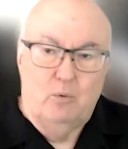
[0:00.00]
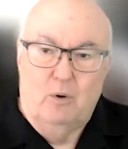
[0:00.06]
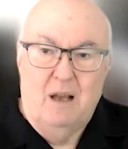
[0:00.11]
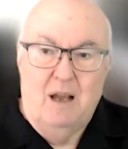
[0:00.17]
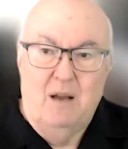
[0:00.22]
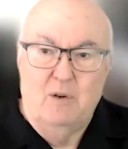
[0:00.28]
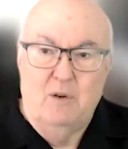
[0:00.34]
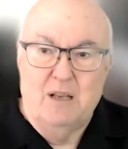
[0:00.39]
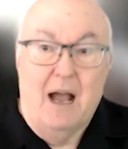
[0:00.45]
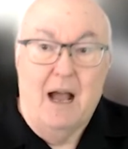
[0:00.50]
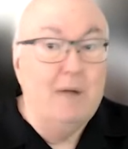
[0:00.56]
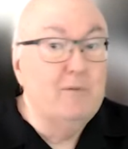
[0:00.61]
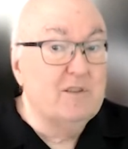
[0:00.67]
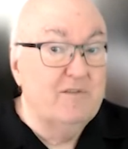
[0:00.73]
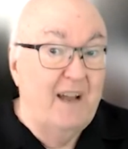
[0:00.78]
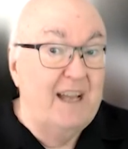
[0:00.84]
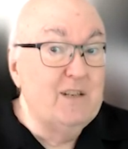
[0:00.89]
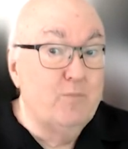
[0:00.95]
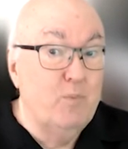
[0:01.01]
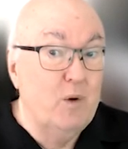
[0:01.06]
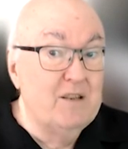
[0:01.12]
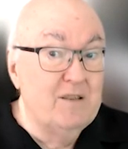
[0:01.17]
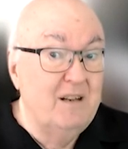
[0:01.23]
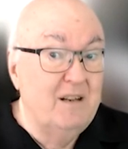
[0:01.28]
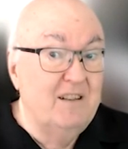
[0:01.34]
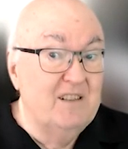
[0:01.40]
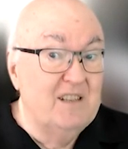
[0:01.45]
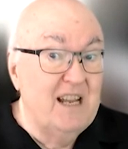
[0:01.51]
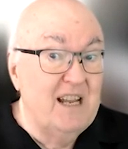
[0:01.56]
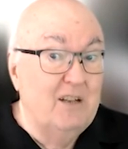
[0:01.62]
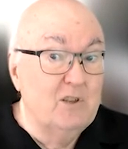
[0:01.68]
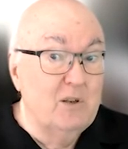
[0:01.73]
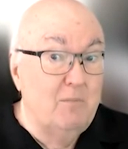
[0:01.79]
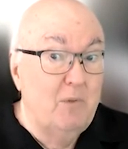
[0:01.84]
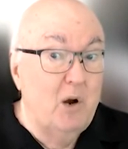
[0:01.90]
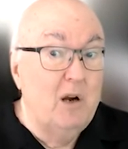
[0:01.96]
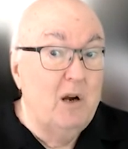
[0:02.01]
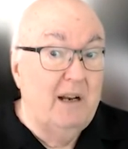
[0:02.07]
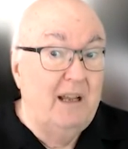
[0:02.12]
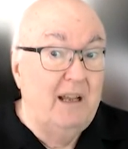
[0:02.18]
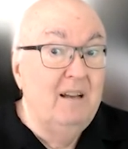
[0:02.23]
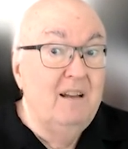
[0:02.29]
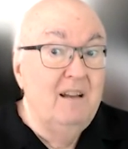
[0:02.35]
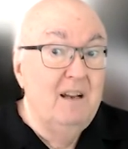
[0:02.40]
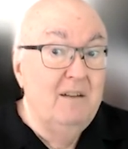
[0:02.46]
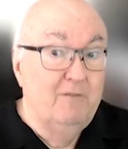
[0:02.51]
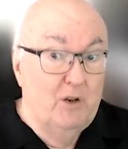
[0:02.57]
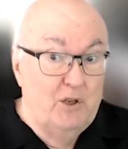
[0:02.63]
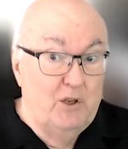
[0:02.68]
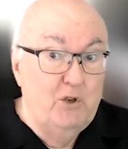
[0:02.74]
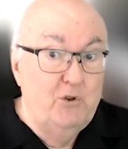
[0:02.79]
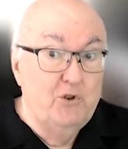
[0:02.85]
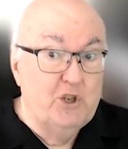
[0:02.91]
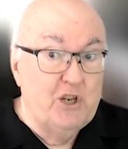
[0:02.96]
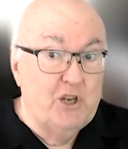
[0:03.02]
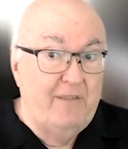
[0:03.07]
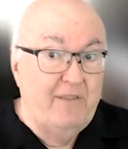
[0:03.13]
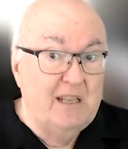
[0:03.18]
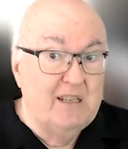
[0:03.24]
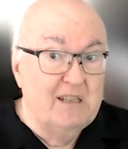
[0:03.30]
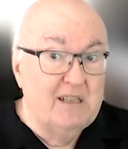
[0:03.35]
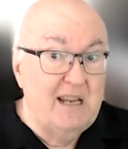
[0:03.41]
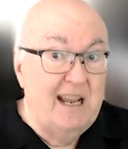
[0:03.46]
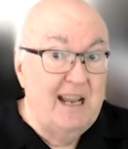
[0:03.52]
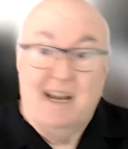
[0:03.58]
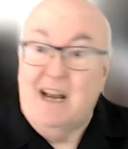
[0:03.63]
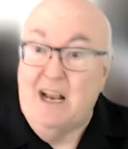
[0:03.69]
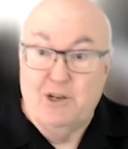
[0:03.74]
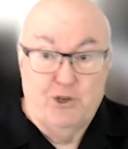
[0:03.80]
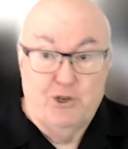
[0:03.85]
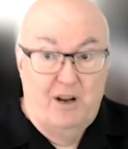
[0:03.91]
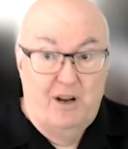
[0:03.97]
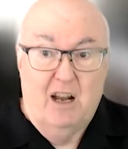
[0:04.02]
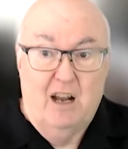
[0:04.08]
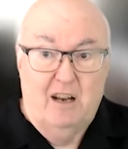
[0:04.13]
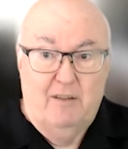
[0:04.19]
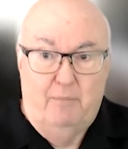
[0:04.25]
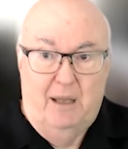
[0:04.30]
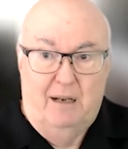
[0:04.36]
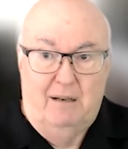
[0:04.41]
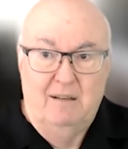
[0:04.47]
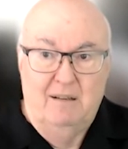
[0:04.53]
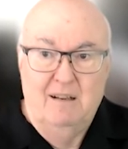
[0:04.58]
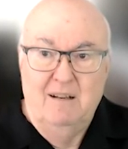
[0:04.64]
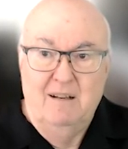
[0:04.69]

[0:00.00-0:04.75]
when I was vice president of sales and marketing for Hughes JVC, and I should not have been.